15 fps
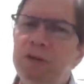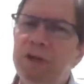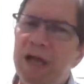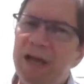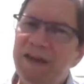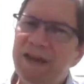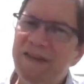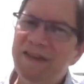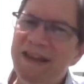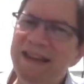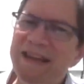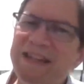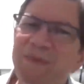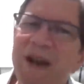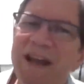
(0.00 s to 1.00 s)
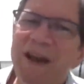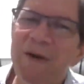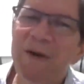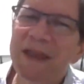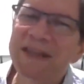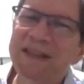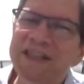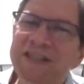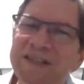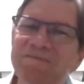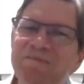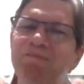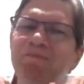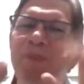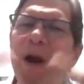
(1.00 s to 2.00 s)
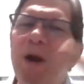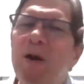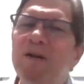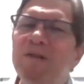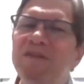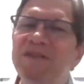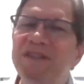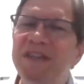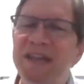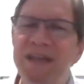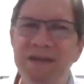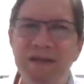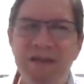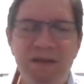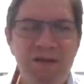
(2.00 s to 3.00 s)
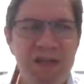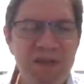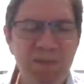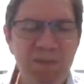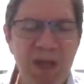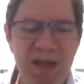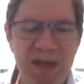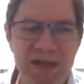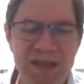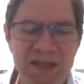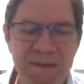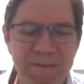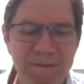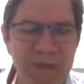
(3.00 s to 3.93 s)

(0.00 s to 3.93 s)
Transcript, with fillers: yeah, that, that, that's what I got. Like it just burst into this place.